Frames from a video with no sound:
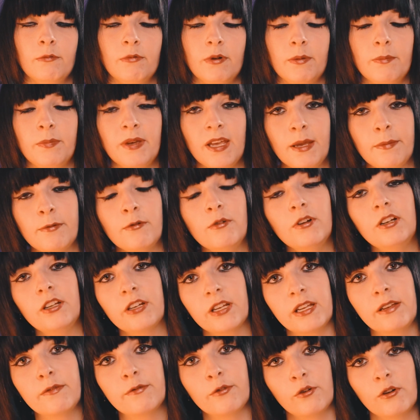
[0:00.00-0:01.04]
When people are
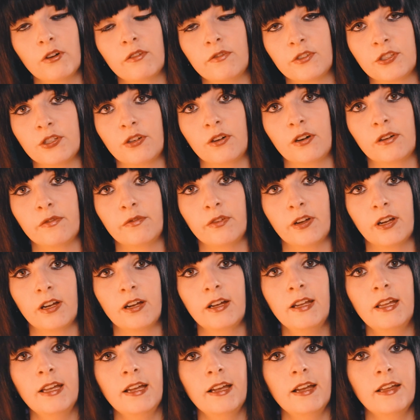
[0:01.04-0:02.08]
looking for a photographer,